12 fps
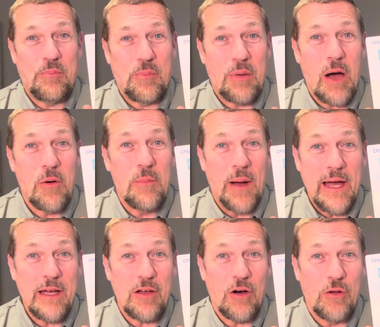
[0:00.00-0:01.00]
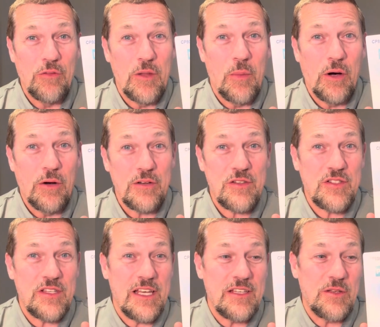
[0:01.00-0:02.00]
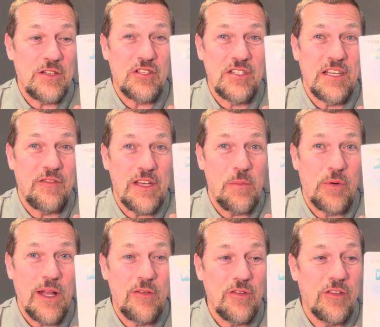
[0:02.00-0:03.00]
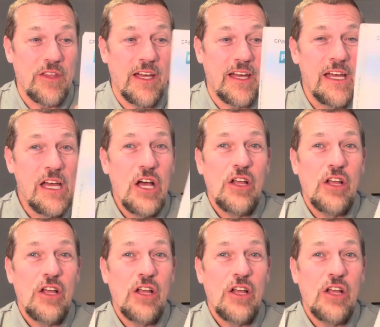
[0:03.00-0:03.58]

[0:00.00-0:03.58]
power bank on the box, so it doesn't have any brand on there.